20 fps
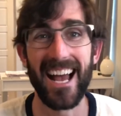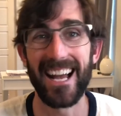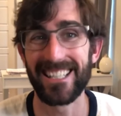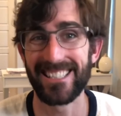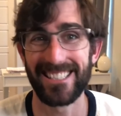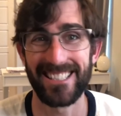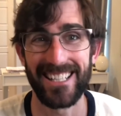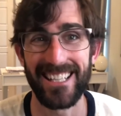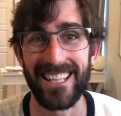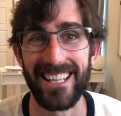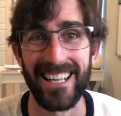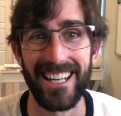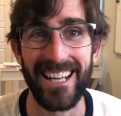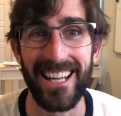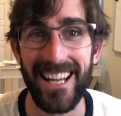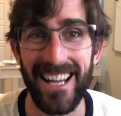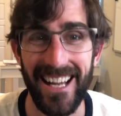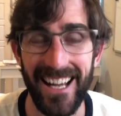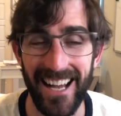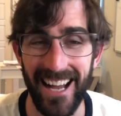that's it.
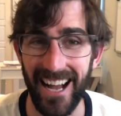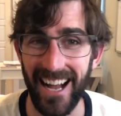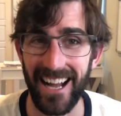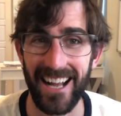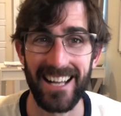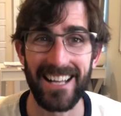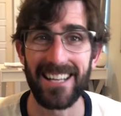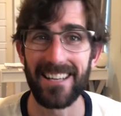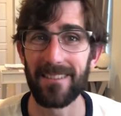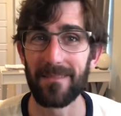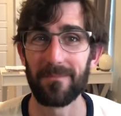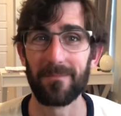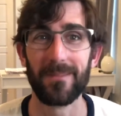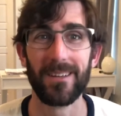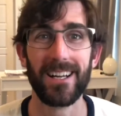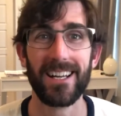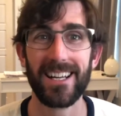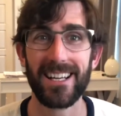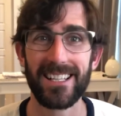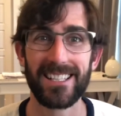I am
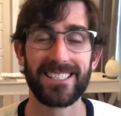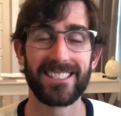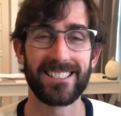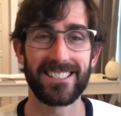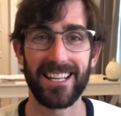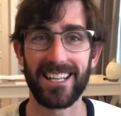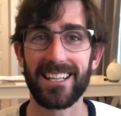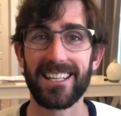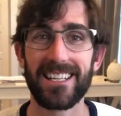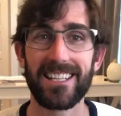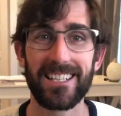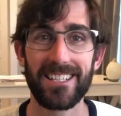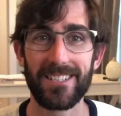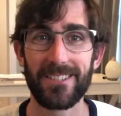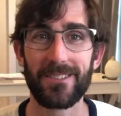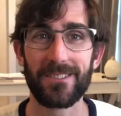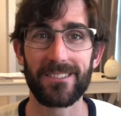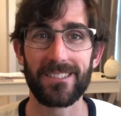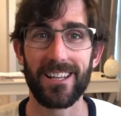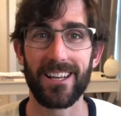sending a
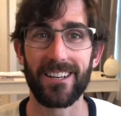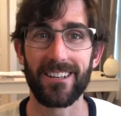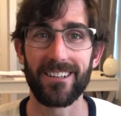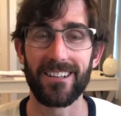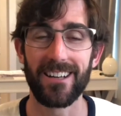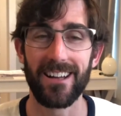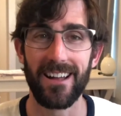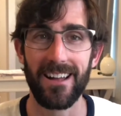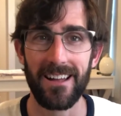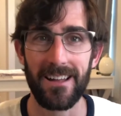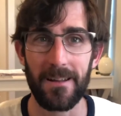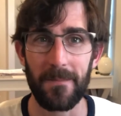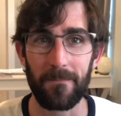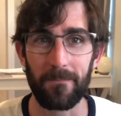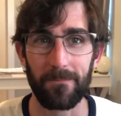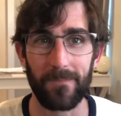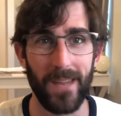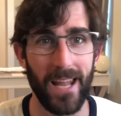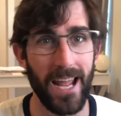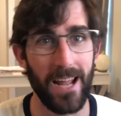newsletter
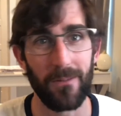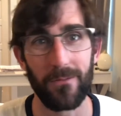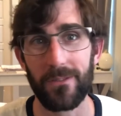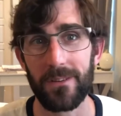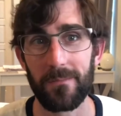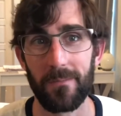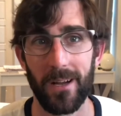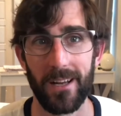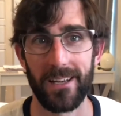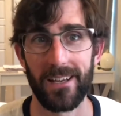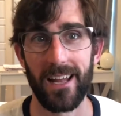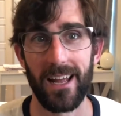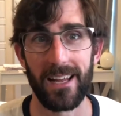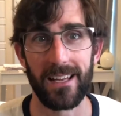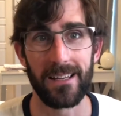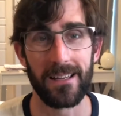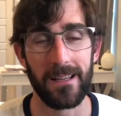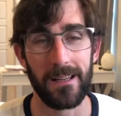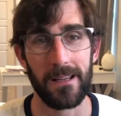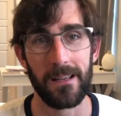every Monday.
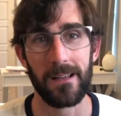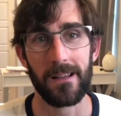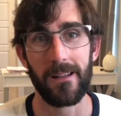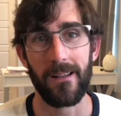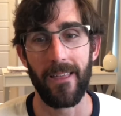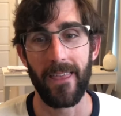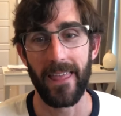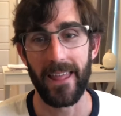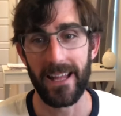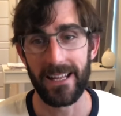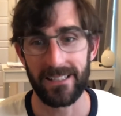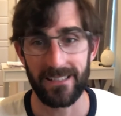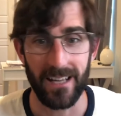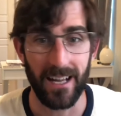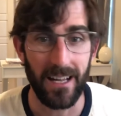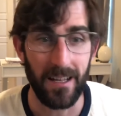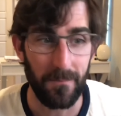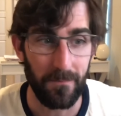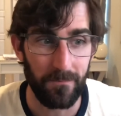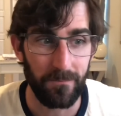It's
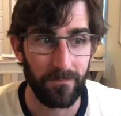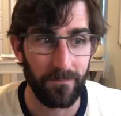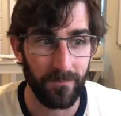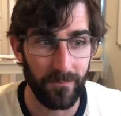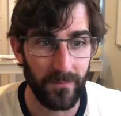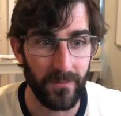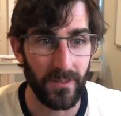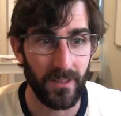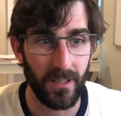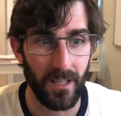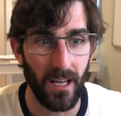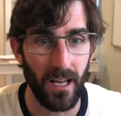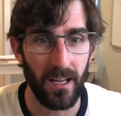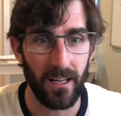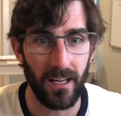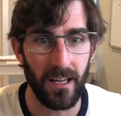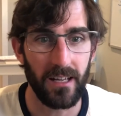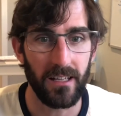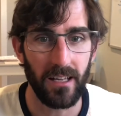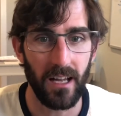got
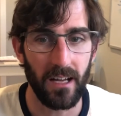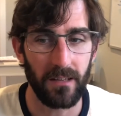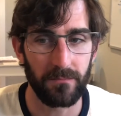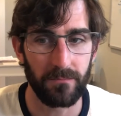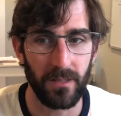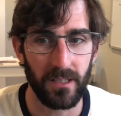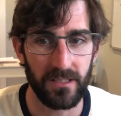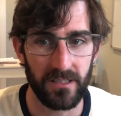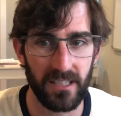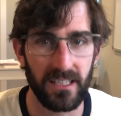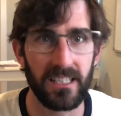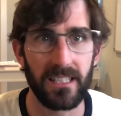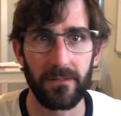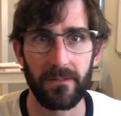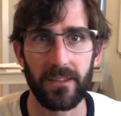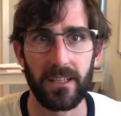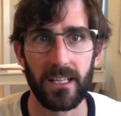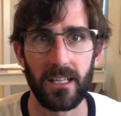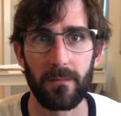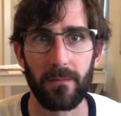a, a, a,
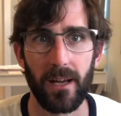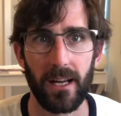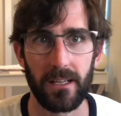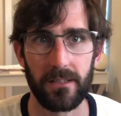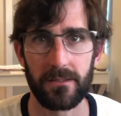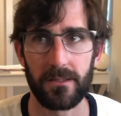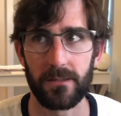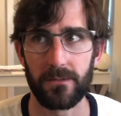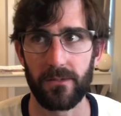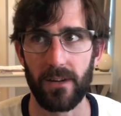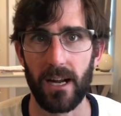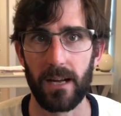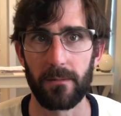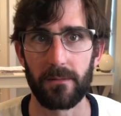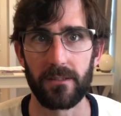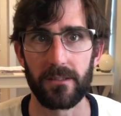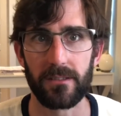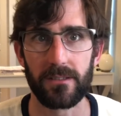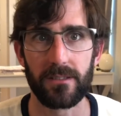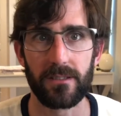significant amount of
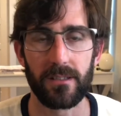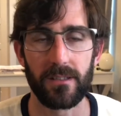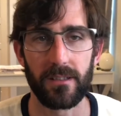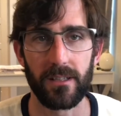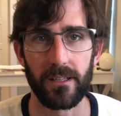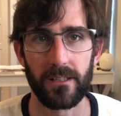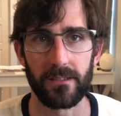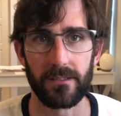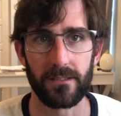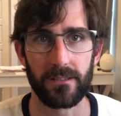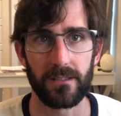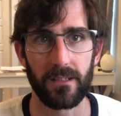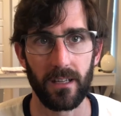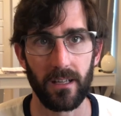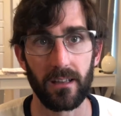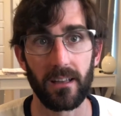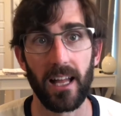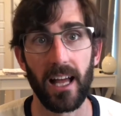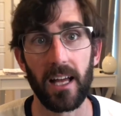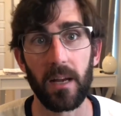subscribers. There's a
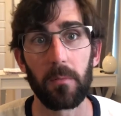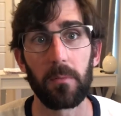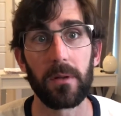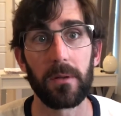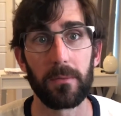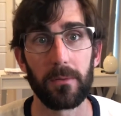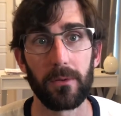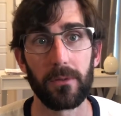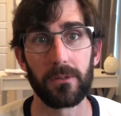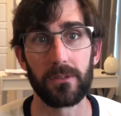lot of people